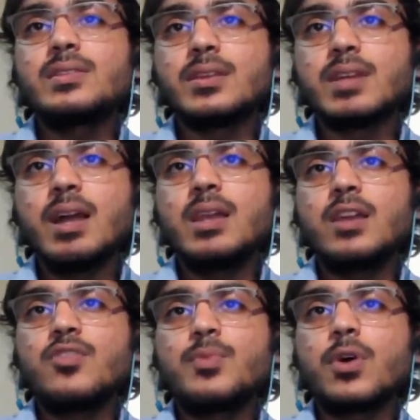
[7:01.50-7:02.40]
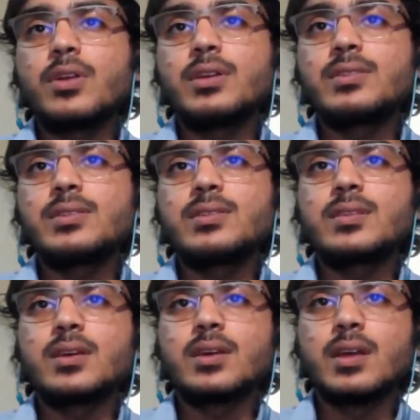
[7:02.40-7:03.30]
entire line of products
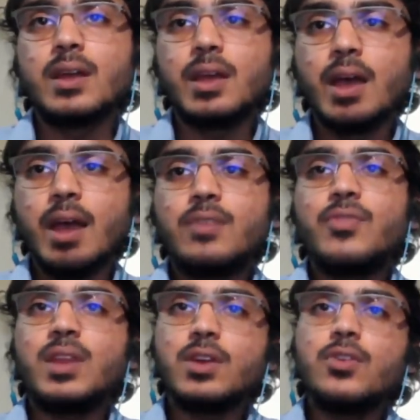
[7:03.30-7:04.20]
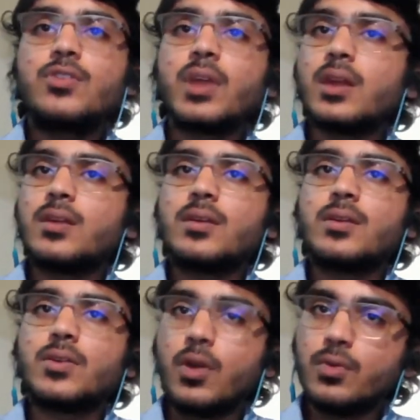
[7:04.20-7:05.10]
at a very good rate,
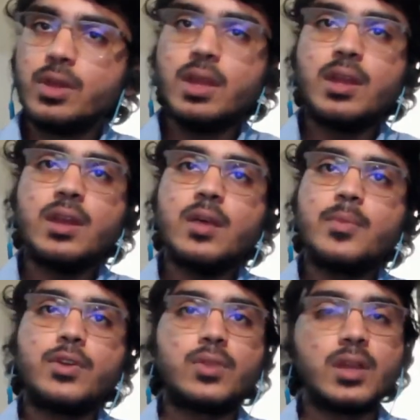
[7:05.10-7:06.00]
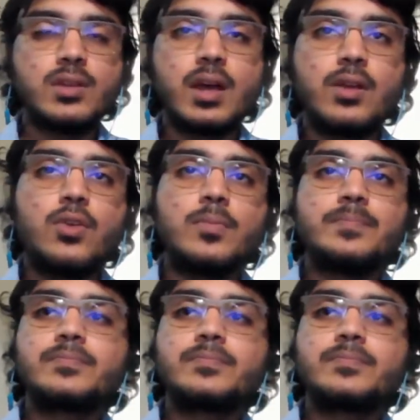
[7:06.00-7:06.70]
not only in India, but to the entire globe.